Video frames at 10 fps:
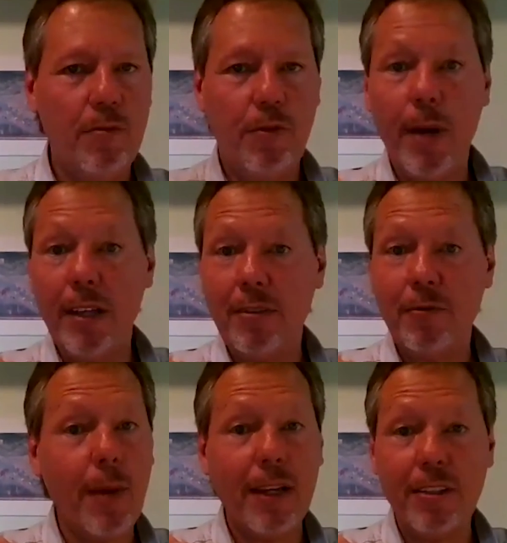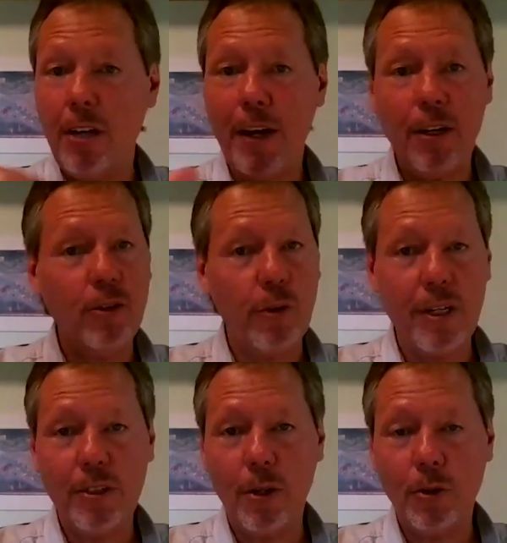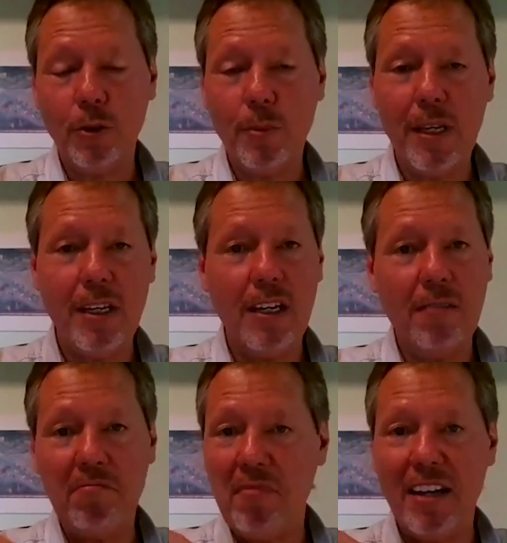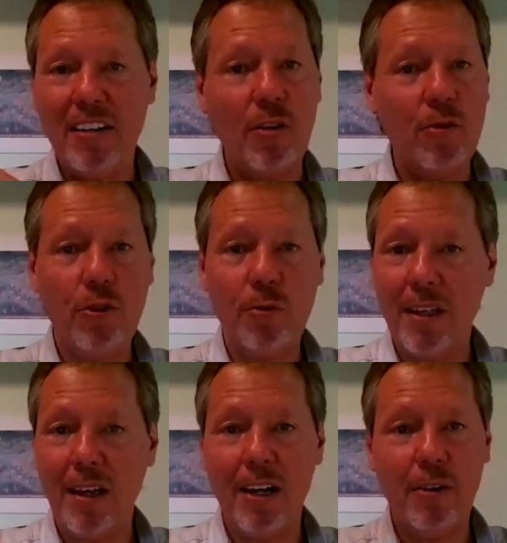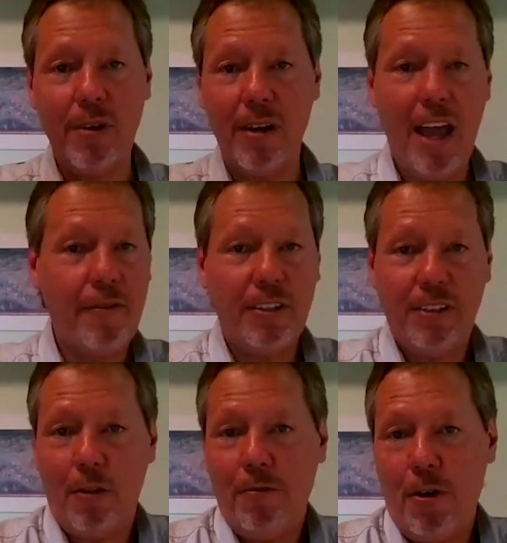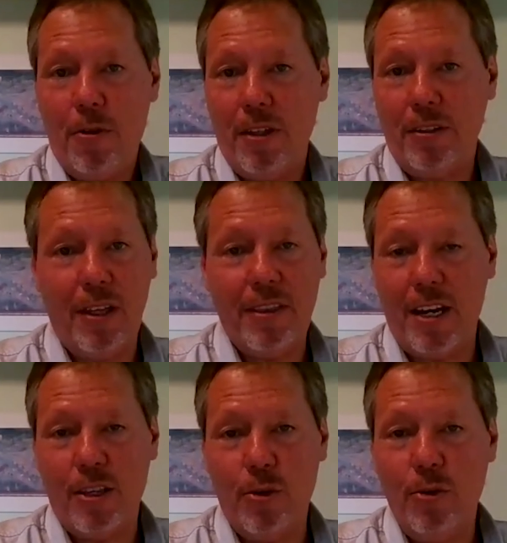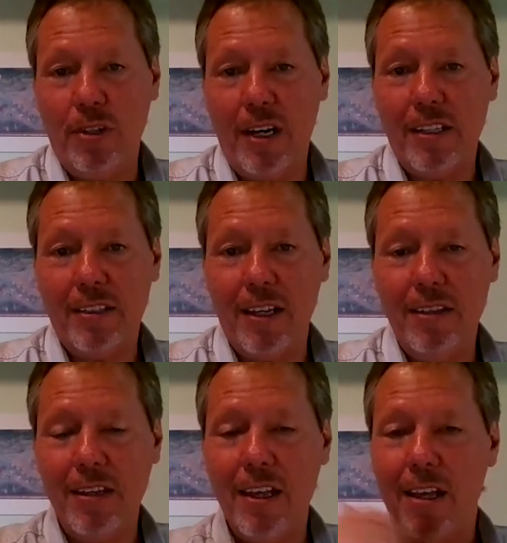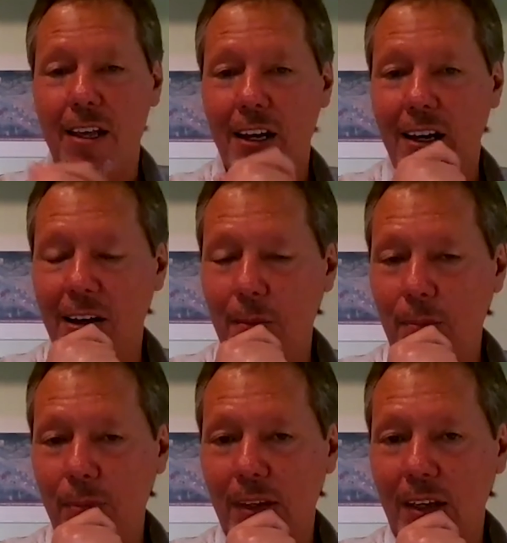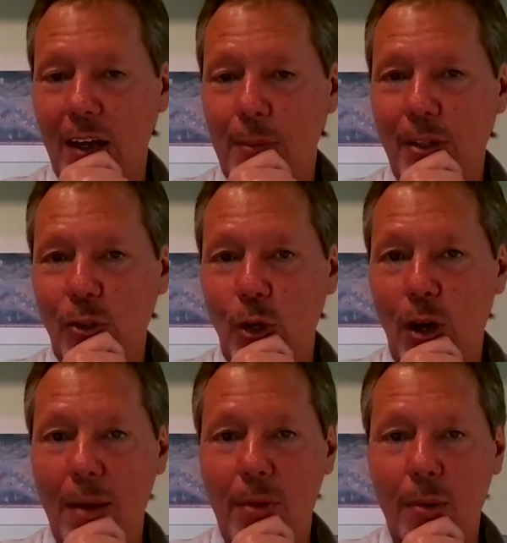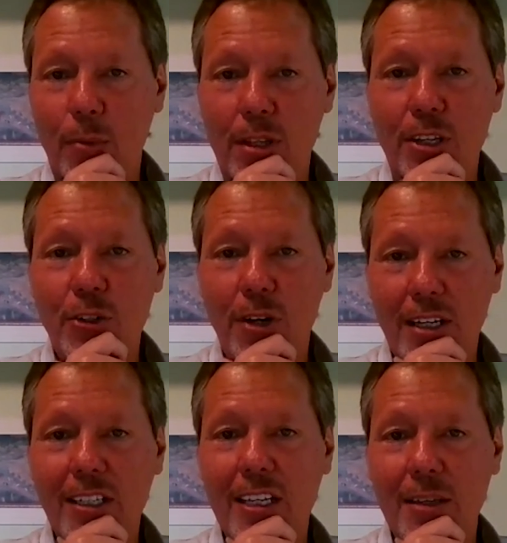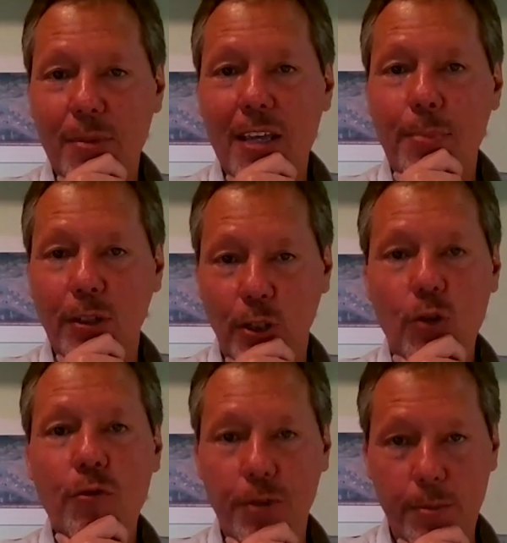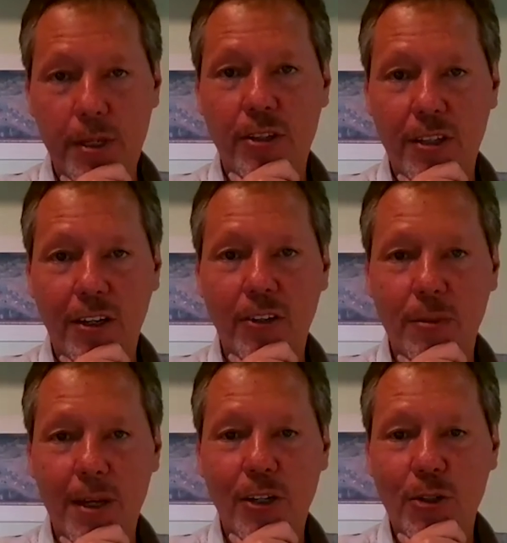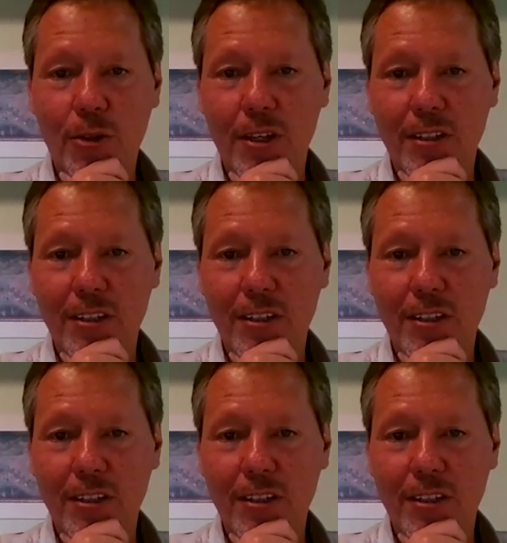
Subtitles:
for myself, I don't do any social media. I don't have a cell phone that I use in any sense. I mean, so I'm really trying to keep aloof from these things to make sure that